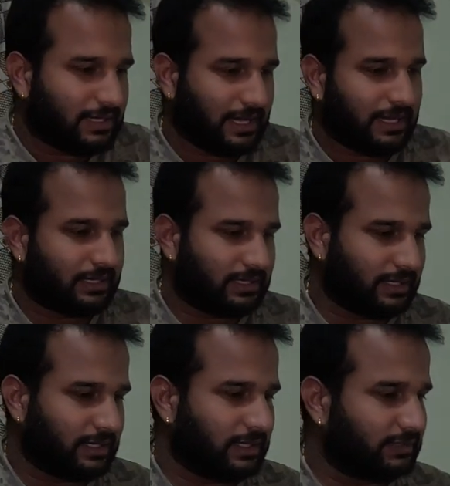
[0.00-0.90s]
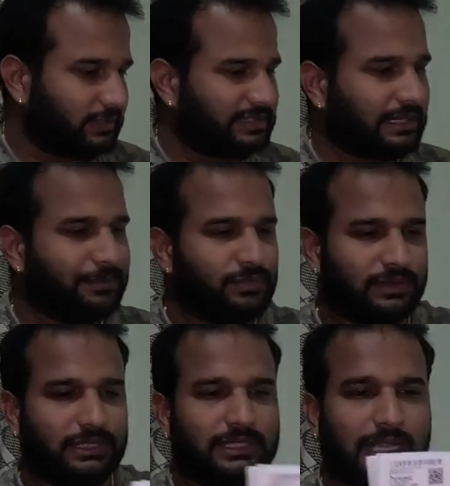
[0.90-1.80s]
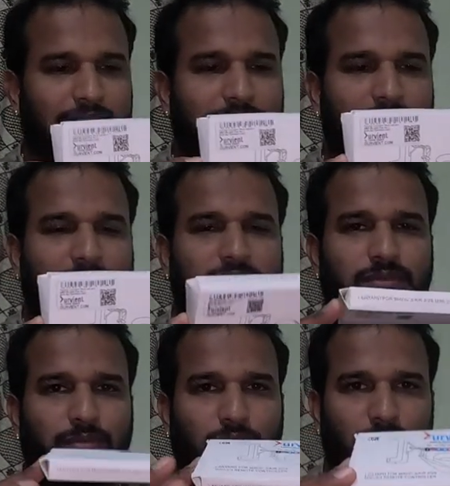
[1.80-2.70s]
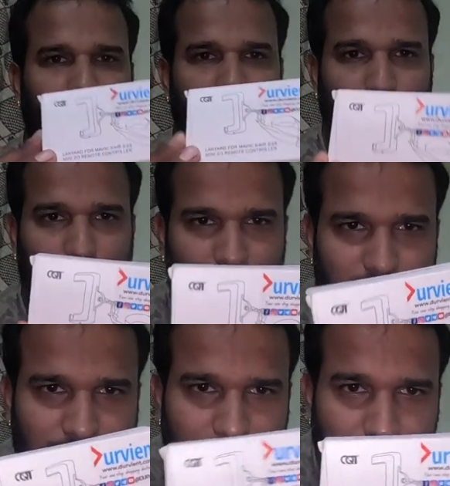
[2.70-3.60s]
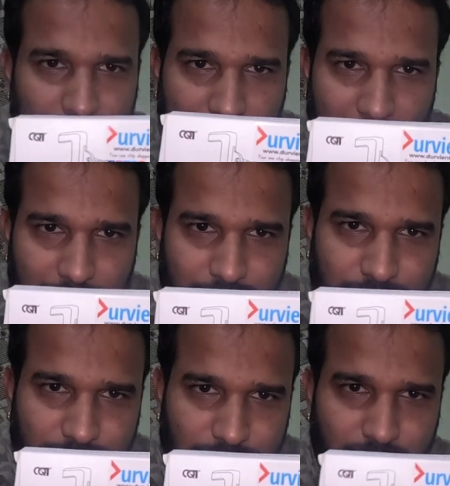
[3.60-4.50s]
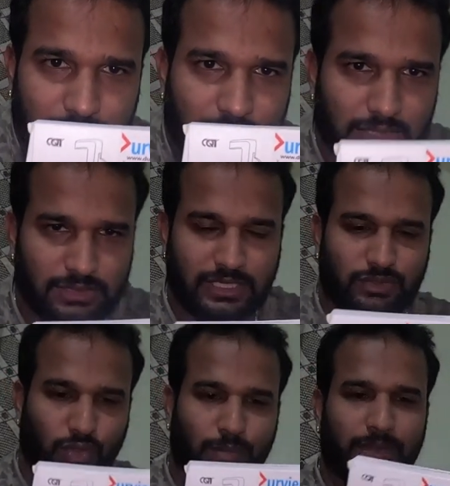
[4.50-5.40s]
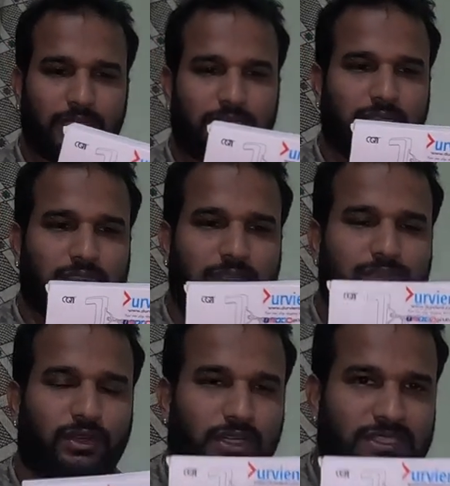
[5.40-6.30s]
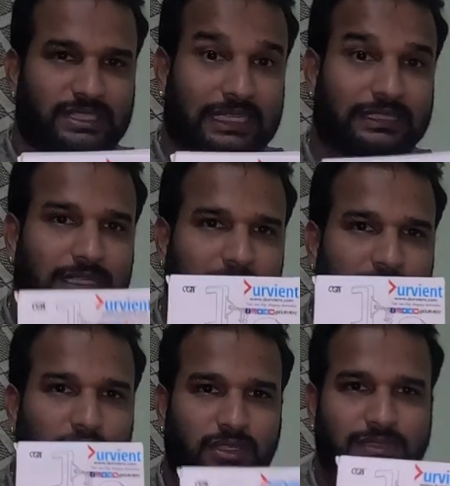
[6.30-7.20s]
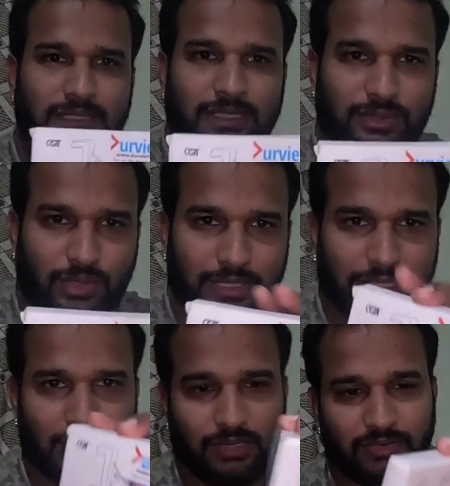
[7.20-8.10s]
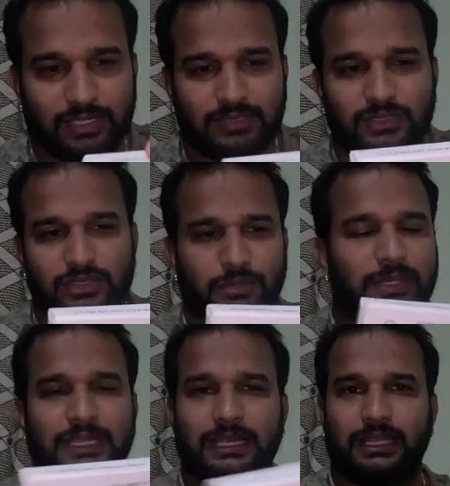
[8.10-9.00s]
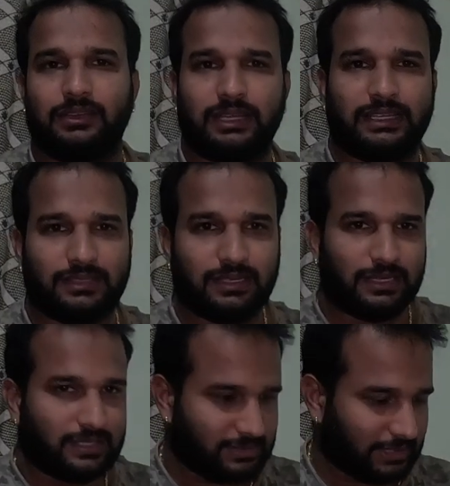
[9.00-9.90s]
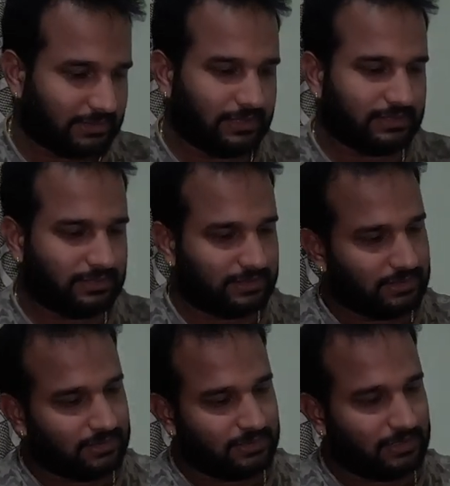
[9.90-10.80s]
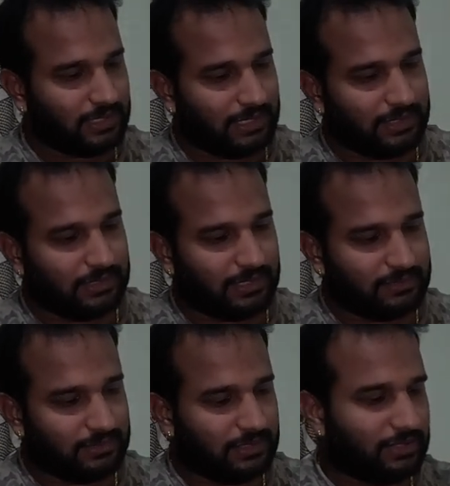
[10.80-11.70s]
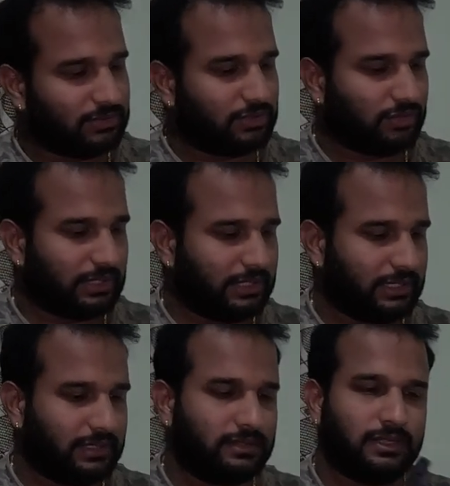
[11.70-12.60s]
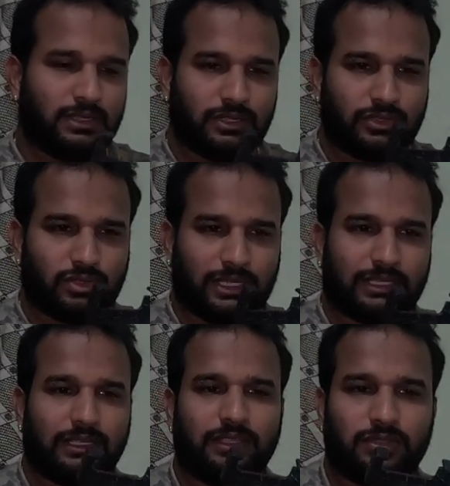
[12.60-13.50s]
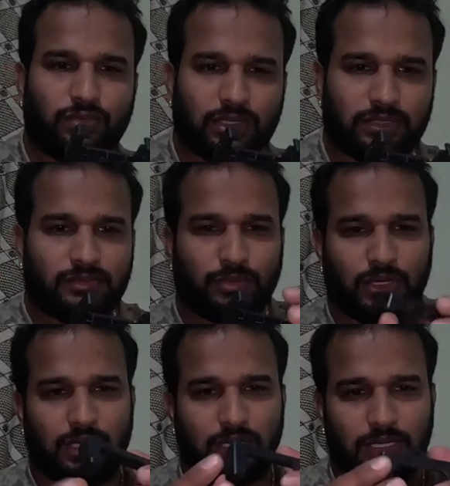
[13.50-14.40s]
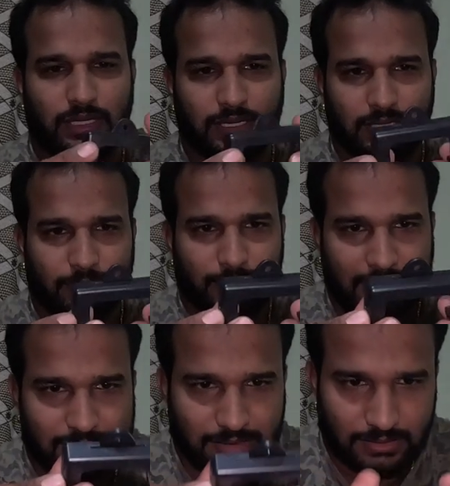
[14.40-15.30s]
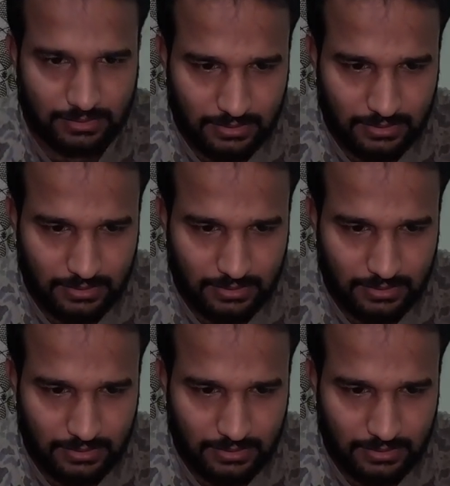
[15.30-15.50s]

and uh, this comes with a tiny small box i've just opened it now i've not checked it i've not seen the quality how it is so bunny lro let's check this and let's see how the quality is so I get this one small uh, plastic